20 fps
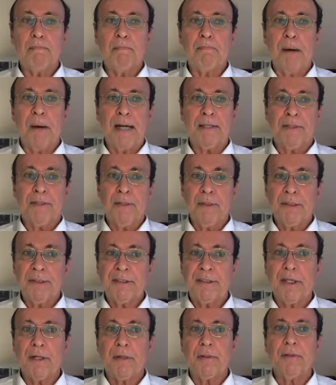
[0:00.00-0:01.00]
by doing
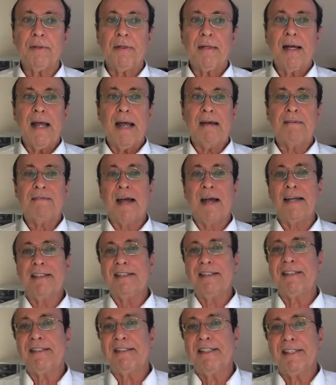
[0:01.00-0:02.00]
so have had
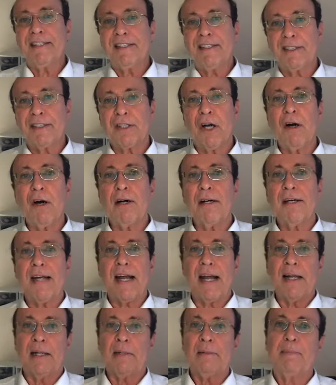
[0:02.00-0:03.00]
to discard
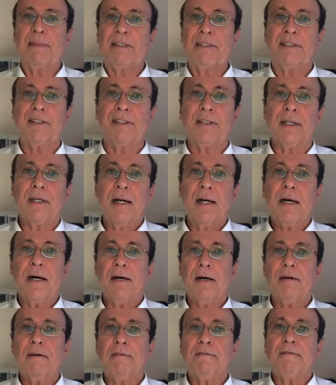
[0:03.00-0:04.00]
elements
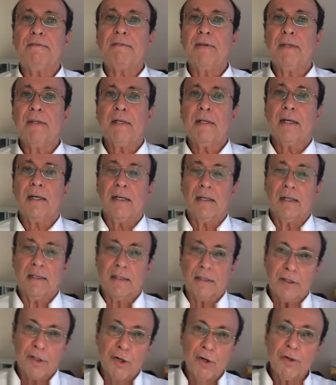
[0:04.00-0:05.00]
of
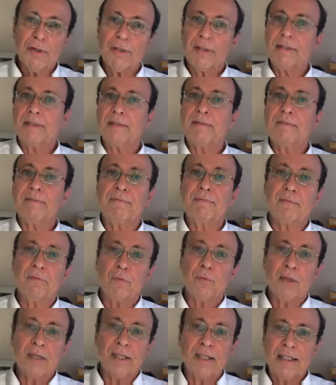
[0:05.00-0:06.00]
current
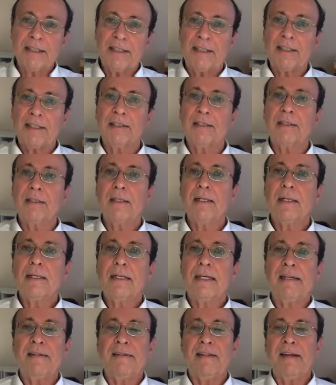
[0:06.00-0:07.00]
religion
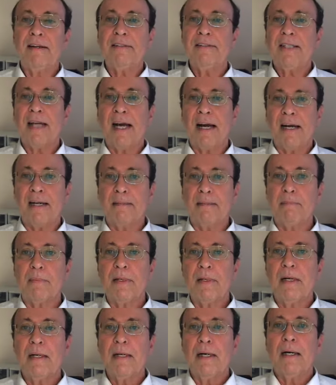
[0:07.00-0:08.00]
in their time.
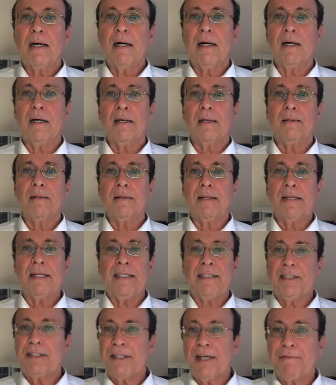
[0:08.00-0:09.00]

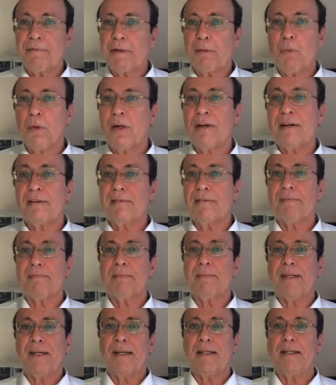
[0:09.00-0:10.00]
Each and every one of them
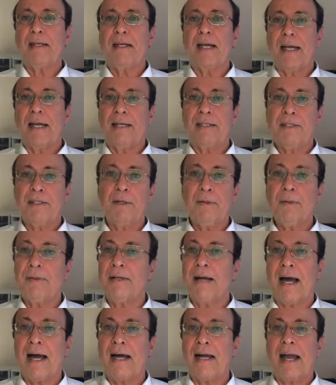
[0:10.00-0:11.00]
did, and you and
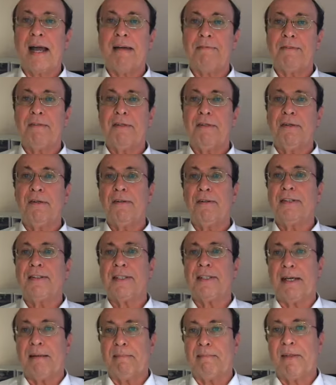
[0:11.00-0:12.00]
I have to do the
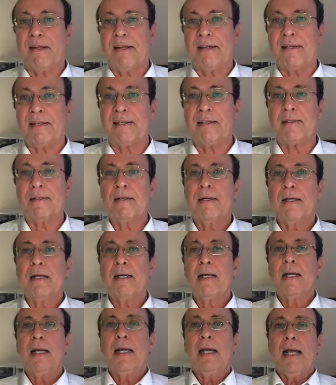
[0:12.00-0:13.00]
same thing.
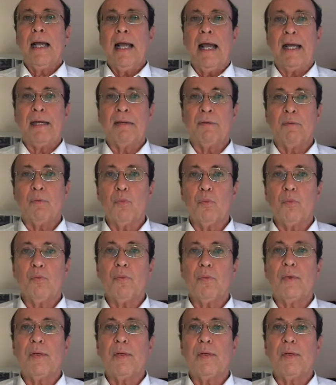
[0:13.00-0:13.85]
And